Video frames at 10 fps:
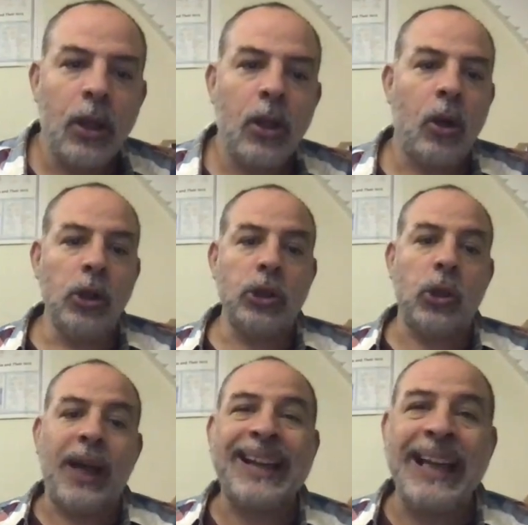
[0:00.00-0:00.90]
Also,
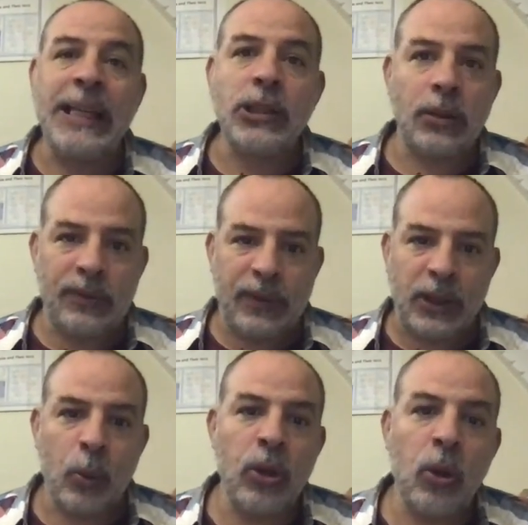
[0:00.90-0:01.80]
a clean surface,
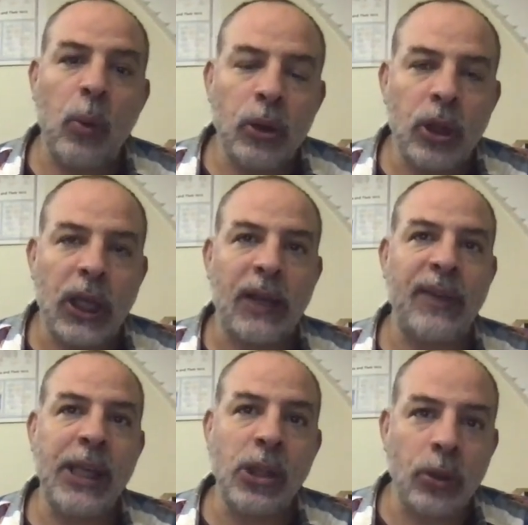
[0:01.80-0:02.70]
we don't want to have
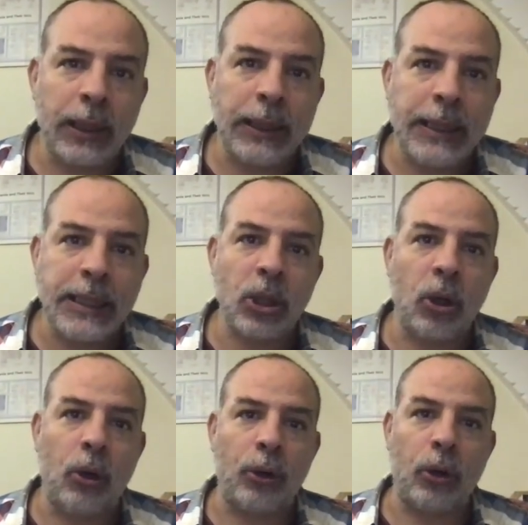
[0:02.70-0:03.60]
inorganics
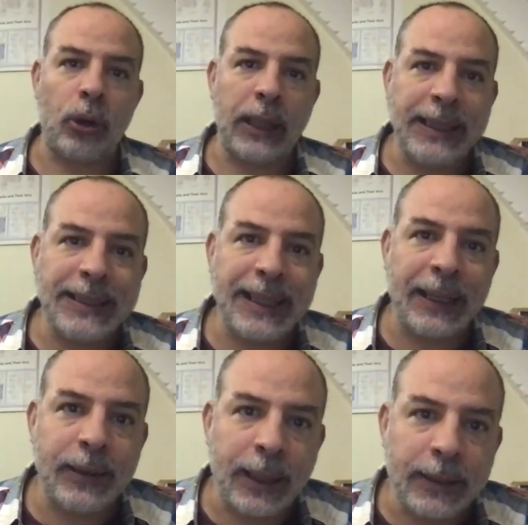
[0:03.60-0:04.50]
or organics
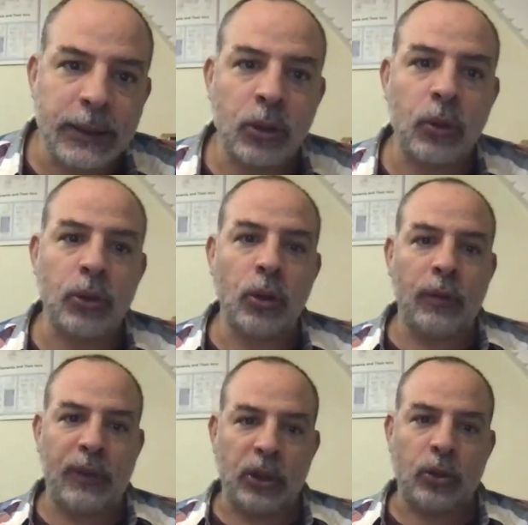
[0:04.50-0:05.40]
attached to the
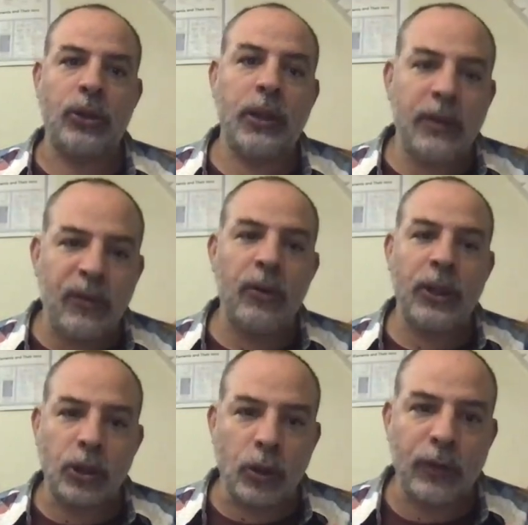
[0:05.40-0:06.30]
surface. Therefore,
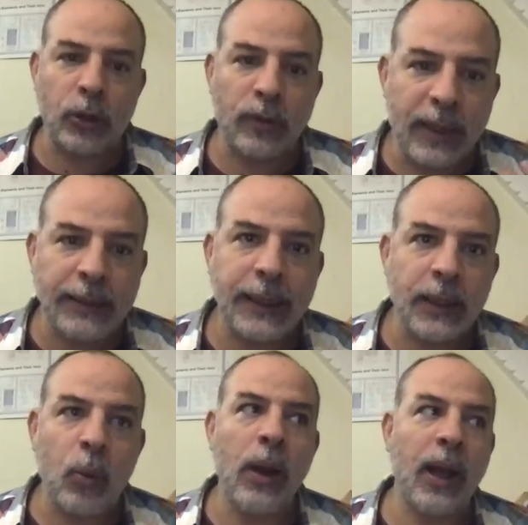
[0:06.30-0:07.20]
the surface of
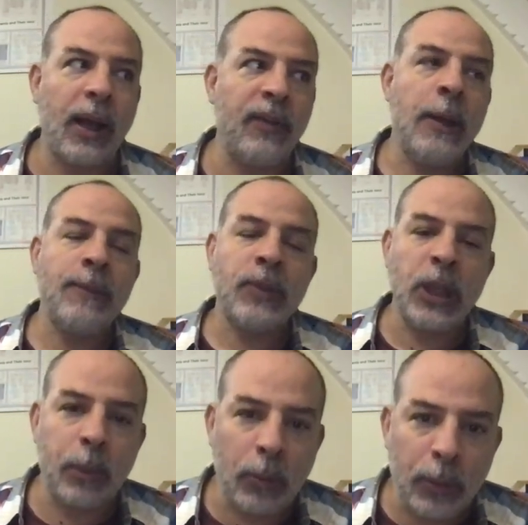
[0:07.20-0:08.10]
calcite will have the
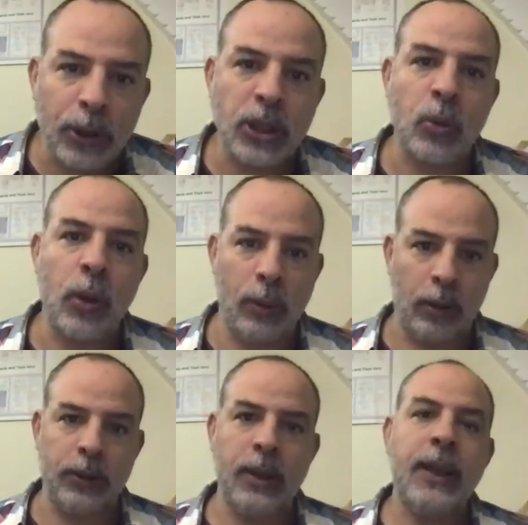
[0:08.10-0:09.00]
properties we
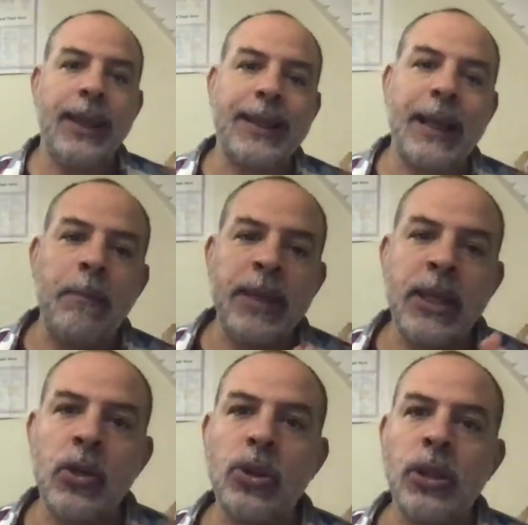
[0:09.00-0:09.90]
want. It can be
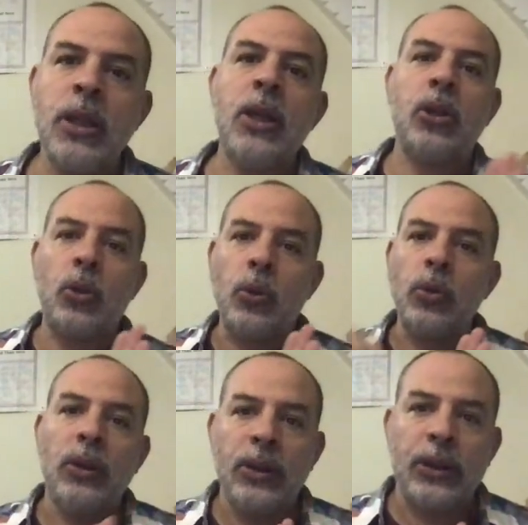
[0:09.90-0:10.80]
used to
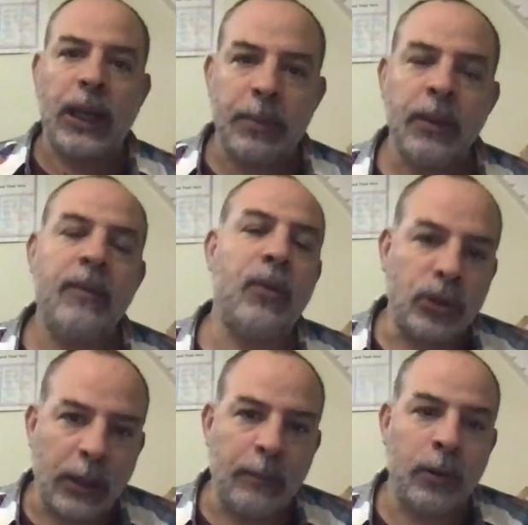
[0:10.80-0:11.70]
trap, for
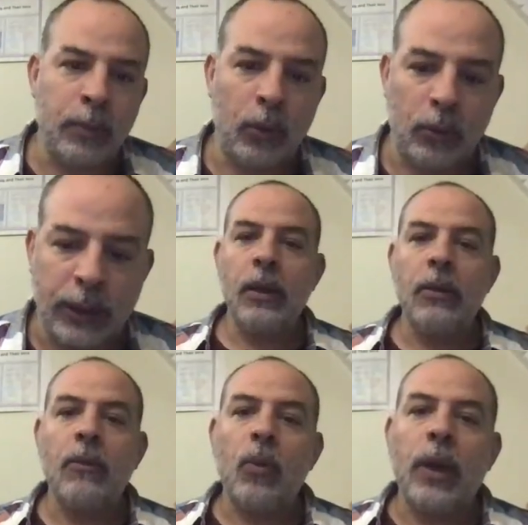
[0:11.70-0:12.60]
example, pollutant.
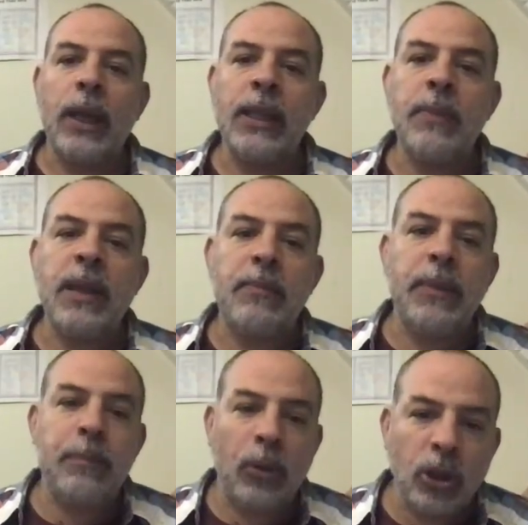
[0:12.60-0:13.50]
It may
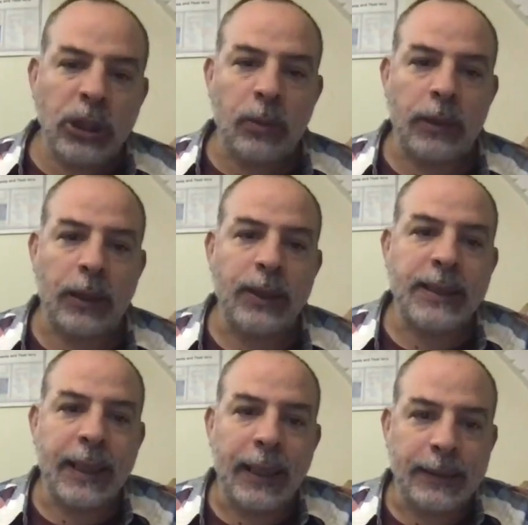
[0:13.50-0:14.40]
be possible that this
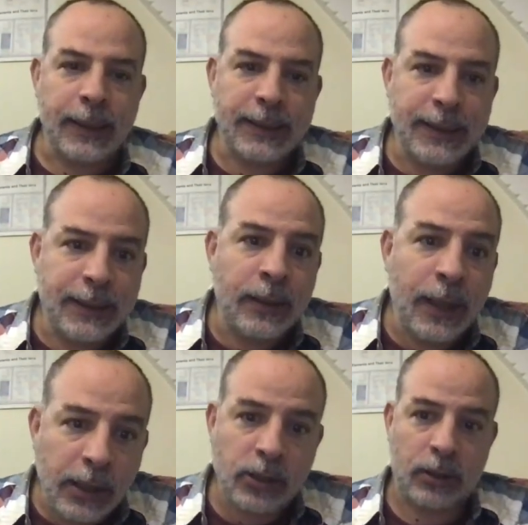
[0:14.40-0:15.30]
calcite exists in
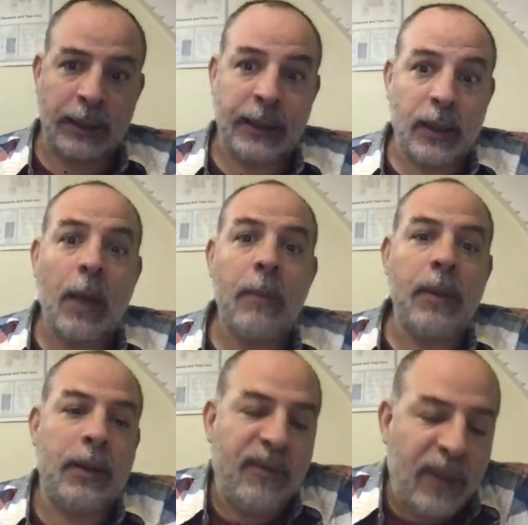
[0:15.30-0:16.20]
nature, and
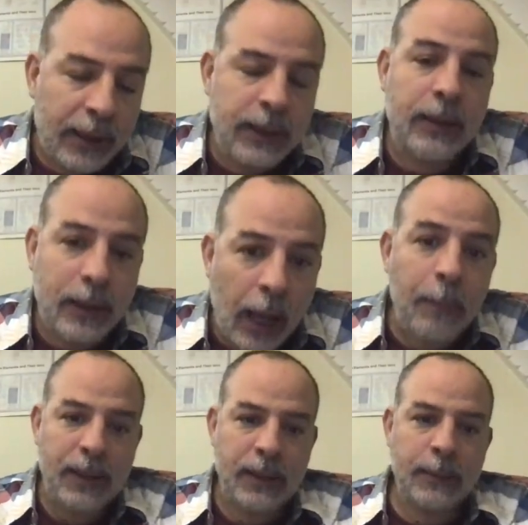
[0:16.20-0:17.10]
in fact it
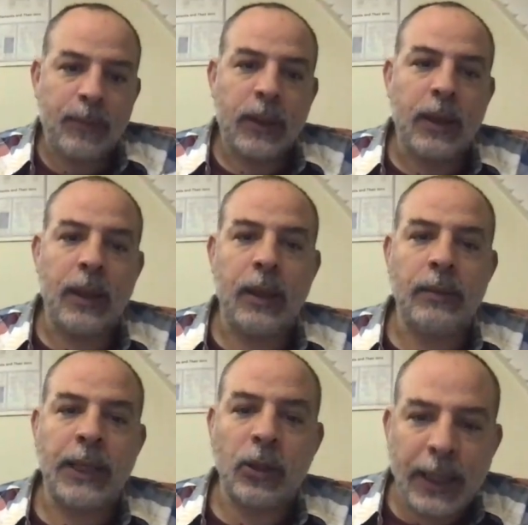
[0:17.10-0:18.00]
happens.
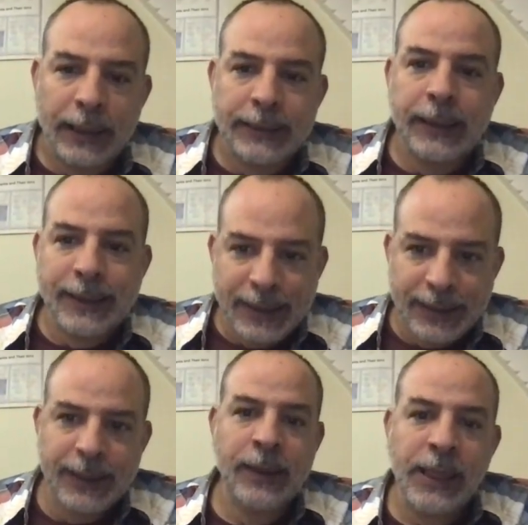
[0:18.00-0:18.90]
Nanocalcite
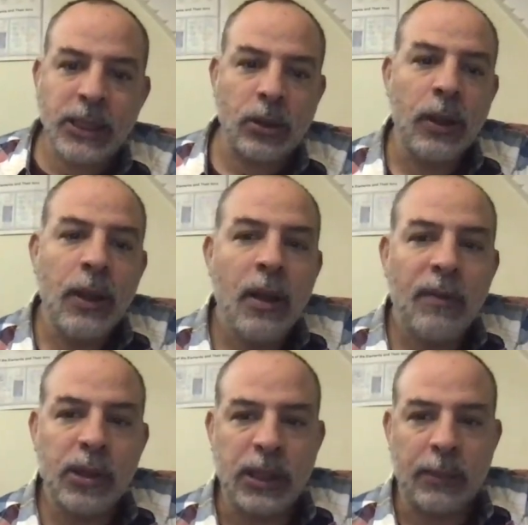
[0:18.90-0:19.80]
exists in nature.
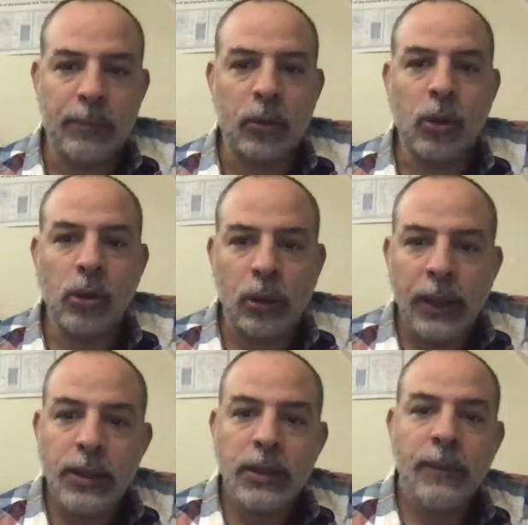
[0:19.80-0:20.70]
For example,
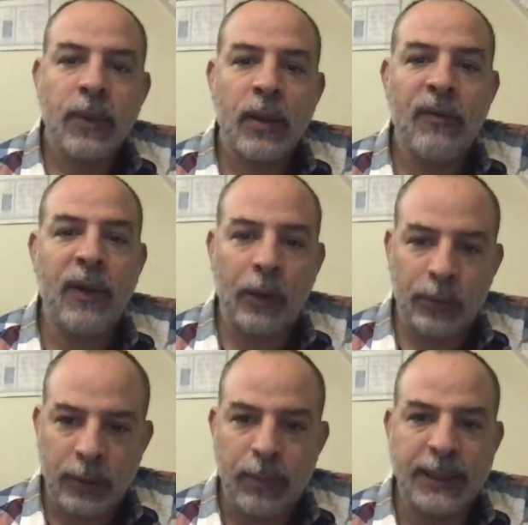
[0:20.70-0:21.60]
coccoliths found
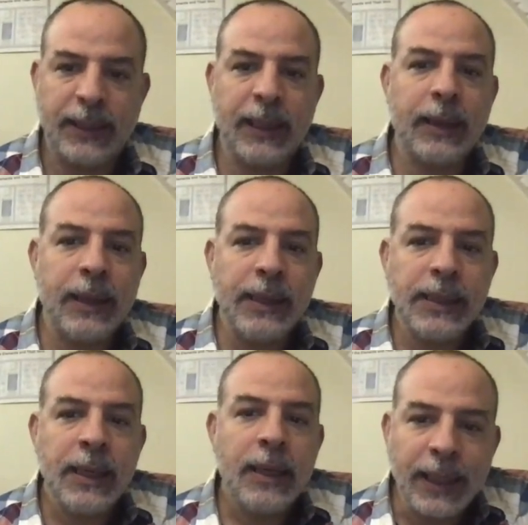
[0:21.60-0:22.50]
in places like this
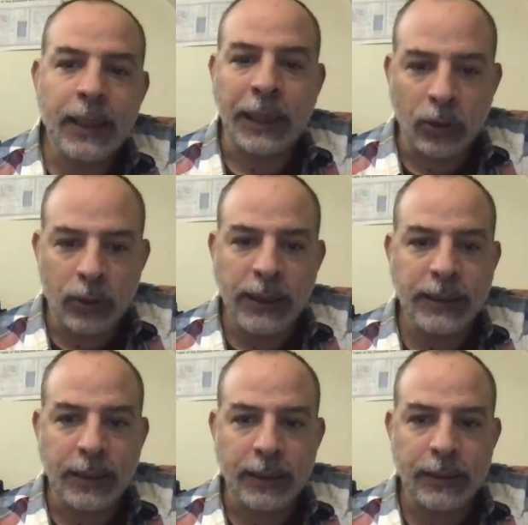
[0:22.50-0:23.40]
are
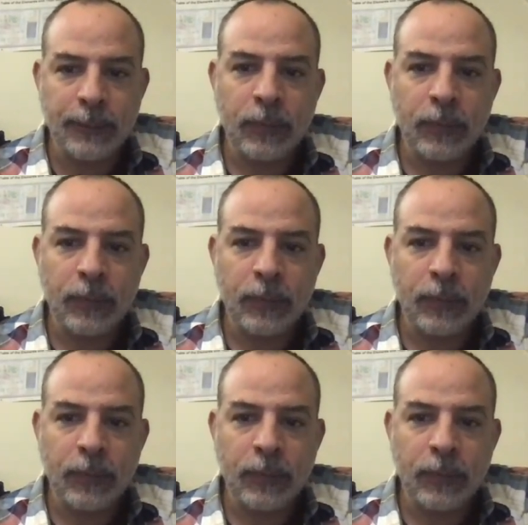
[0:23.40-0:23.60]
nanocrystals.